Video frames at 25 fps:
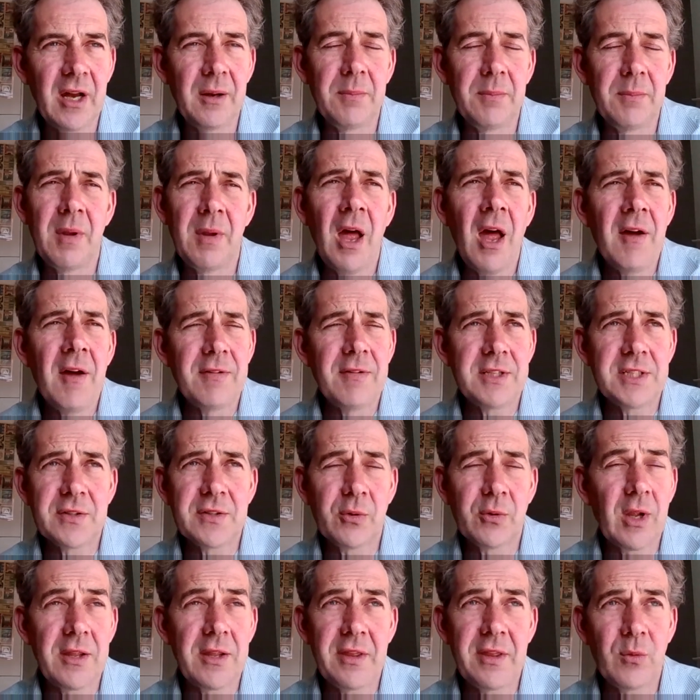Um,
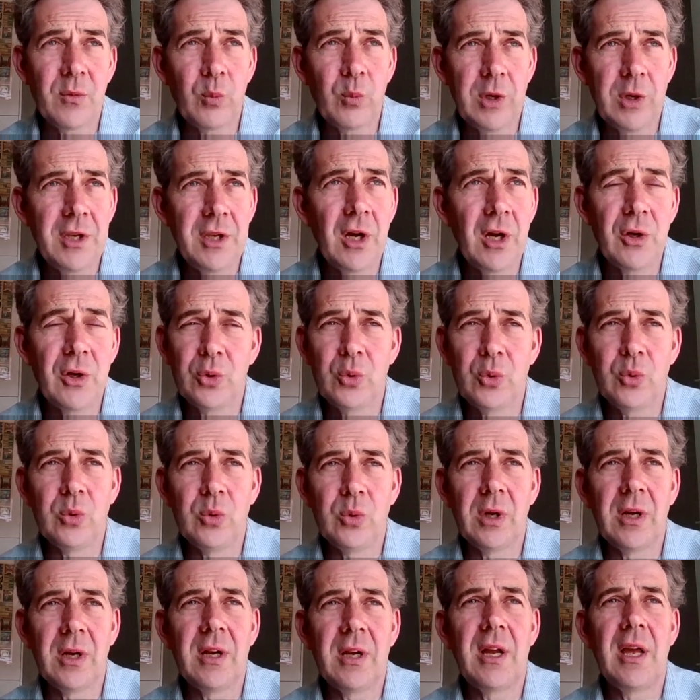first of all, I think we
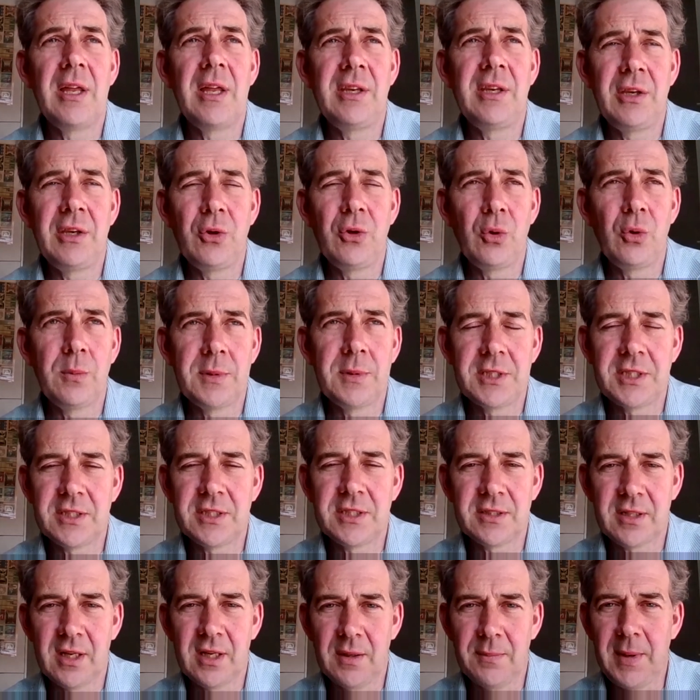know an
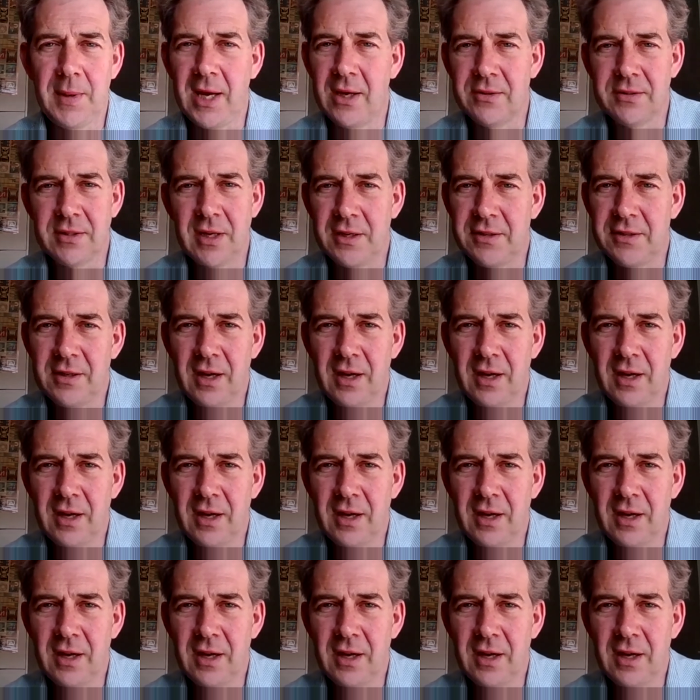enormous amount.